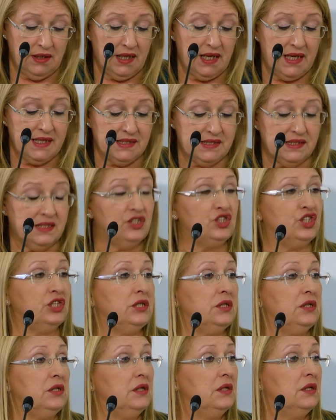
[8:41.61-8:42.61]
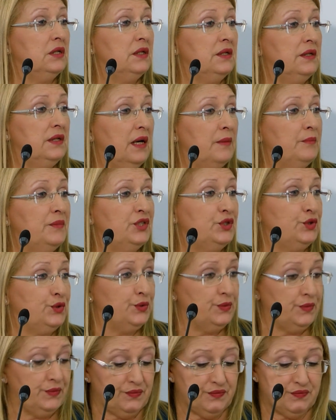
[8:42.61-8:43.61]
SDG number
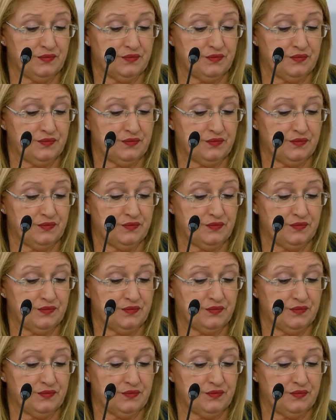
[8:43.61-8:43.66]
2.